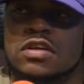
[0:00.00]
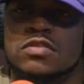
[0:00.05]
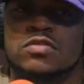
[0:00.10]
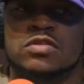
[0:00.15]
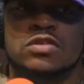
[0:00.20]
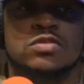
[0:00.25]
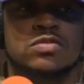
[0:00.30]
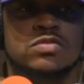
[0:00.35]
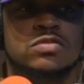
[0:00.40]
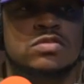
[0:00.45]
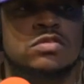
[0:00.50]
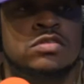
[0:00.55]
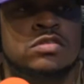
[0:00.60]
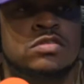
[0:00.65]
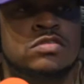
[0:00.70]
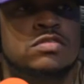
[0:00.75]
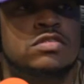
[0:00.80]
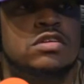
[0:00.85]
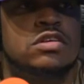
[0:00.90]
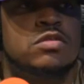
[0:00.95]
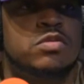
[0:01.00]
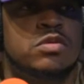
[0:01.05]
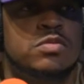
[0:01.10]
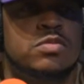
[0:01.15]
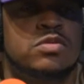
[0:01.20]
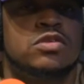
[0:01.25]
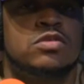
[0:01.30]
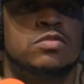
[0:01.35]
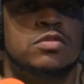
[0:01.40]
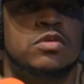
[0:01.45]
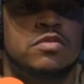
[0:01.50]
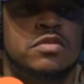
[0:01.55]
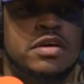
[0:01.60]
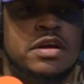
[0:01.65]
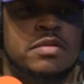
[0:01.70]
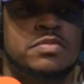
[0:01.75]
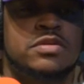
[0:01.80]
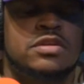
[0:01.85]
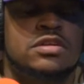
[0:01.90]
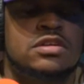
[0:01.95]
Like, when you tell people you've been
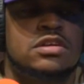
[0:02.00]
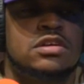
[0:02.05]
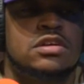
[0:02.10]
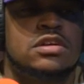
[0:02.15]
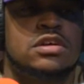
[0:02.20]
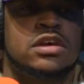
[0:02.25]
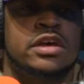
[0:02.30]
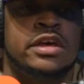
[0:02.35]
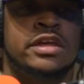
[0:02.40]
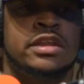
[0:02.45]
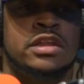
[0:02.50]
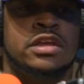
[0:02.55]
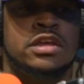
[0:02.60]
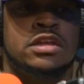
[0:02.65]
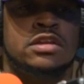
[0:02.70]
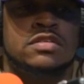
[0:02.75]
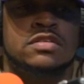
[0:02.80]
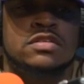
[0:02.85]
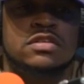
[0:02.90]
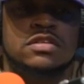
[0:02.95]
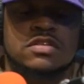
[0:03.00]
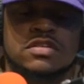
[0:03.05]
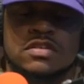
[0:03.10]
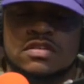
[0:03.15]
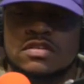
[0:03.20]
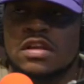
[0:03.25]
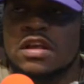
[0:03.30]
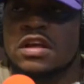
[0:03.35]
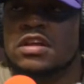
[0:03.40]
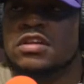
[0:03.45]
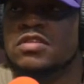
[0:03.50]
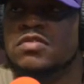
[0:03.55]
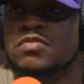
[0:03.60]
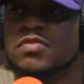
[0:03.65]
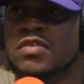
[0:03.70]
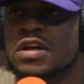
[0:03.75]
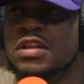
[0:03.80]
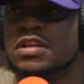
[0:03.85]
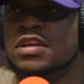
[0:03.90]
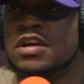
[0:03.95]
rapping, and then 6 years later you
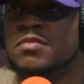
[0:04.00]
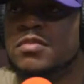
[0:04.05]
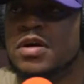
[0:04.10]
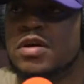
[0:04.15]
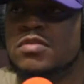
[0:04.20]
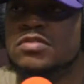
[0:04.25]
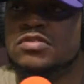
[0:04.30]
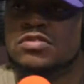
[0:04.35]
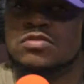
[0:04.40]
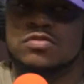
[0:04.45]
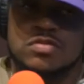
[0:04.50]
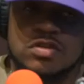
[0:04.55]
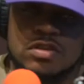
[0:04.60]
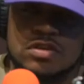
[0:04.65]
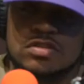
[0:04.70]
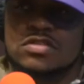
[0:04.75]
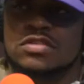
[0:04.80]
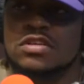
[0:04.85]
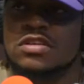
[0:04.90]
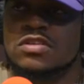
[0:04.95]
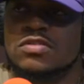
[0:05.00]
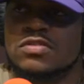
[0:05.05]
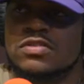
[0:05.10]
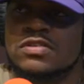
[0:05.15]
finally come out with your first single.